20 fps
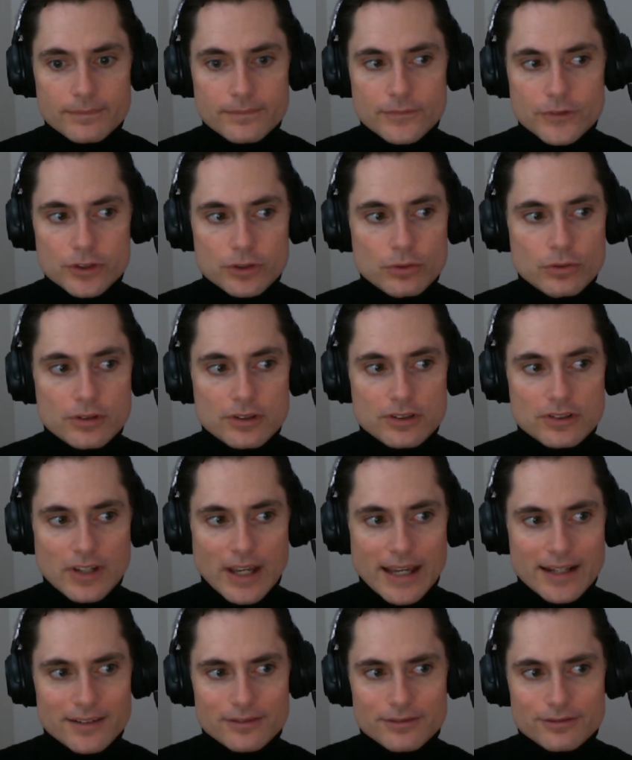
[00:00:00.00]
students
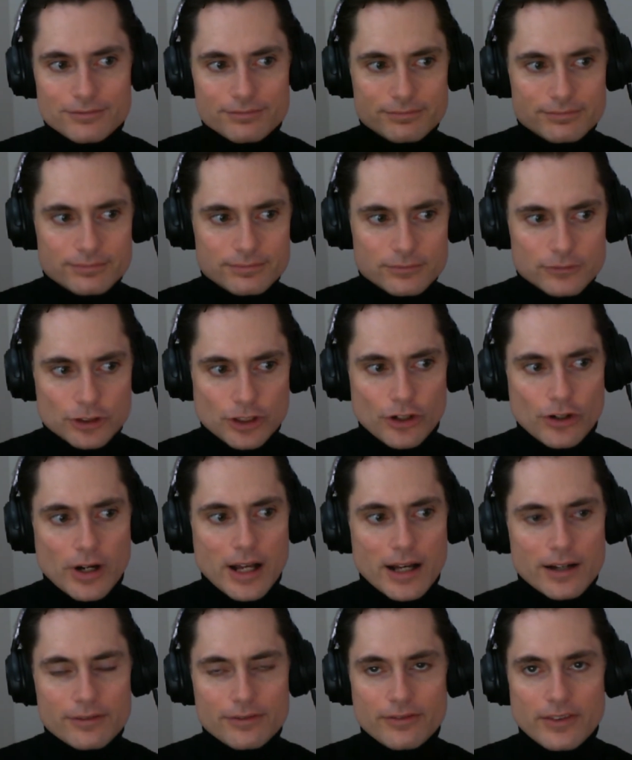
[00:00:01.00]
kind of turn
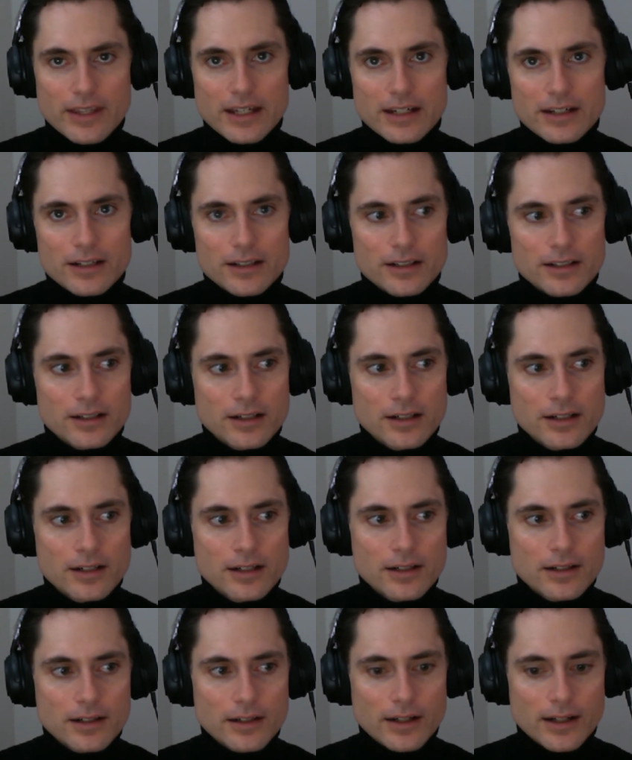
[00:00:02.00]
off their
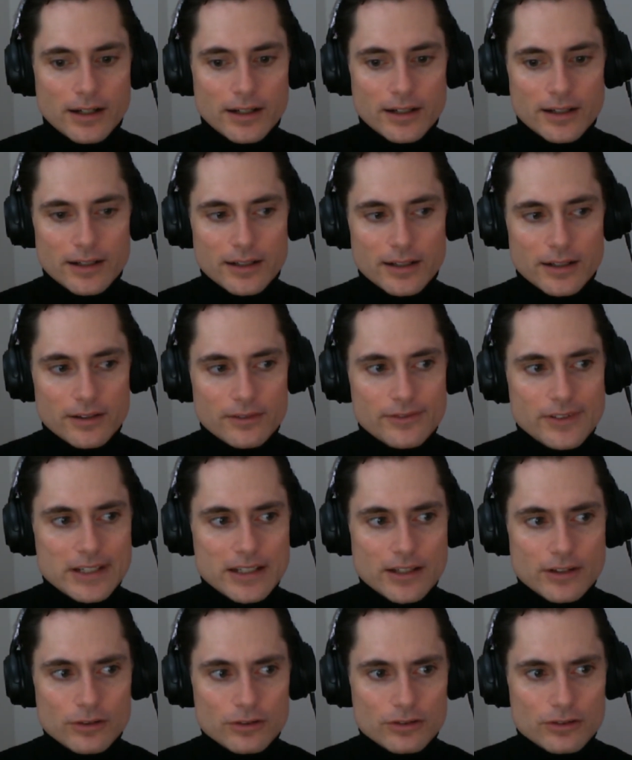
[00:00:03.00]

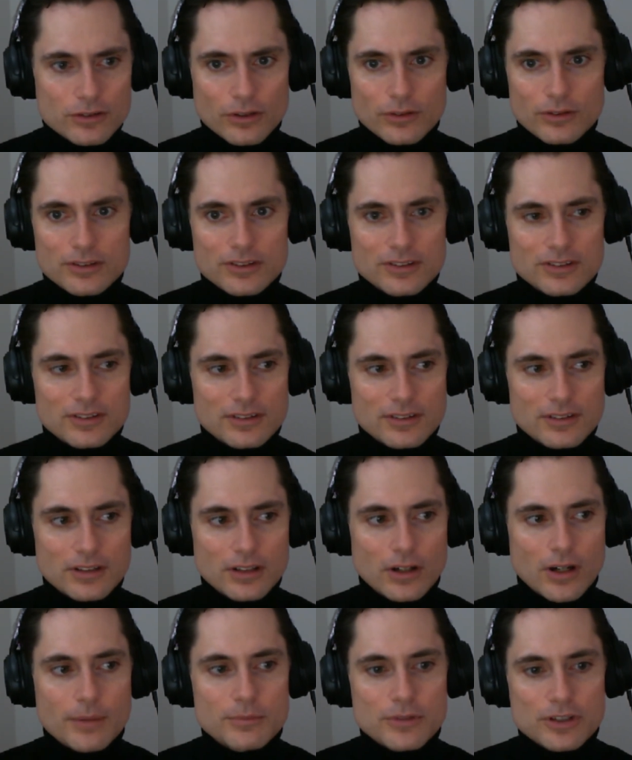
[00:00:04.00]
videos, so it's
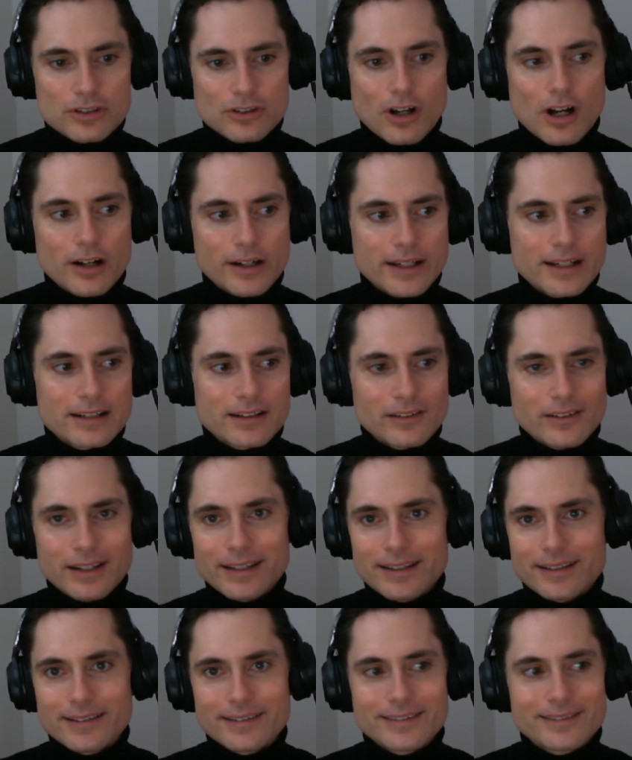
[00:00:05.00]
I'm just talking to
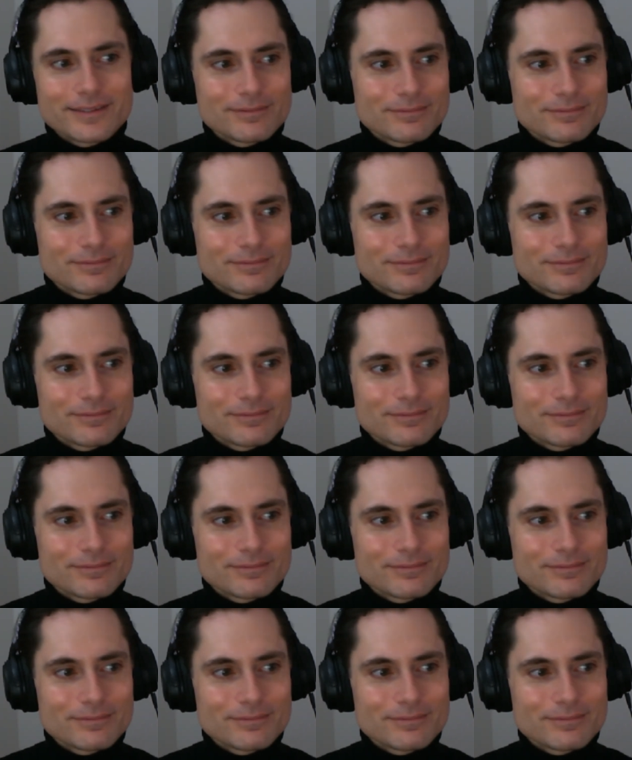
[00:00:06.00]
like